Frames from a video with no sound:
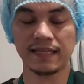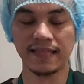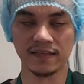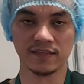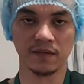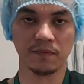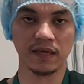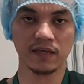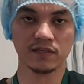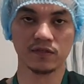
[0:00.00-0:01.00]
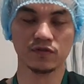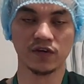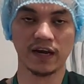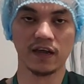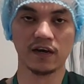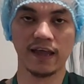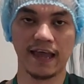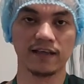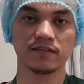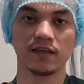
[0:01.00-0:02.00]
Next step is to dry our
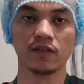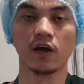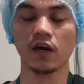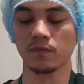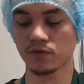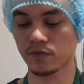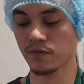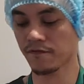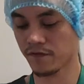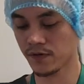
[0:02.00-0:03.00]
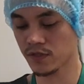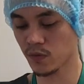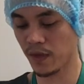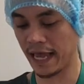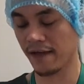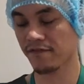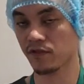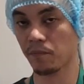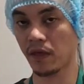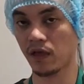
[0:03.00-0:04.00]
hands and arms. So first we have
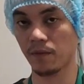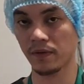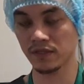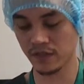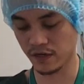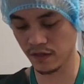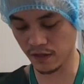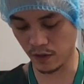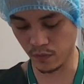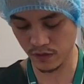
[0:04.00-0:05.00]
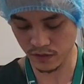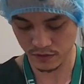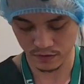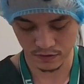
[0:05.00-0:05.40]
to pick up a sterile towel,